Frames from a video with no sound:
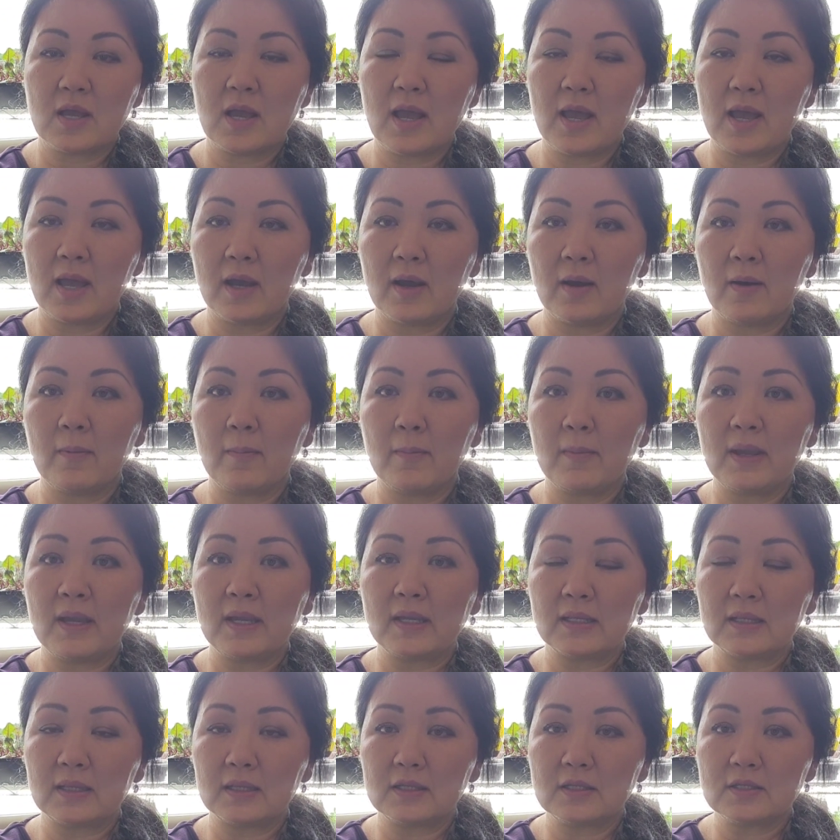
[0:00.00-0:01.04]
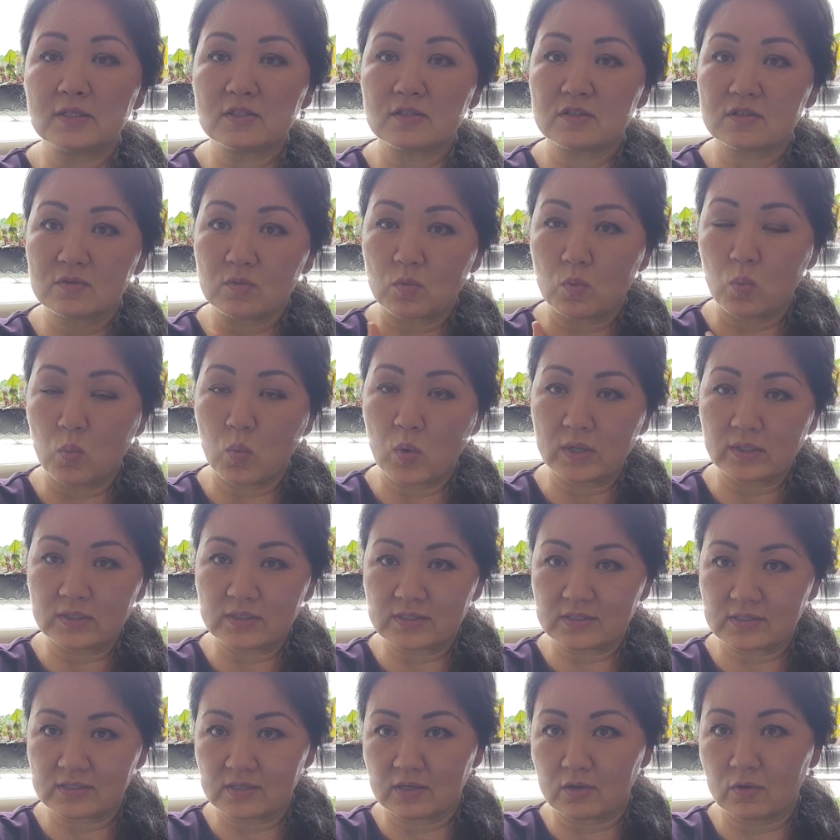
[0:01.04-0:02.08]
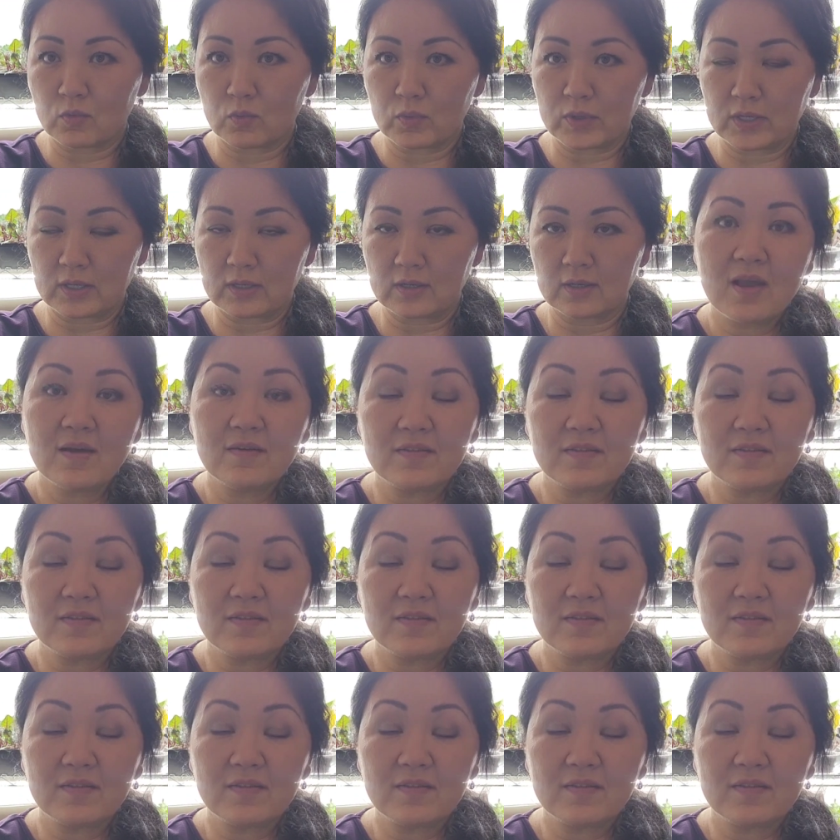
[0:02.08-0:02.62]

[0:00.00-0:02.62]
at least once a week.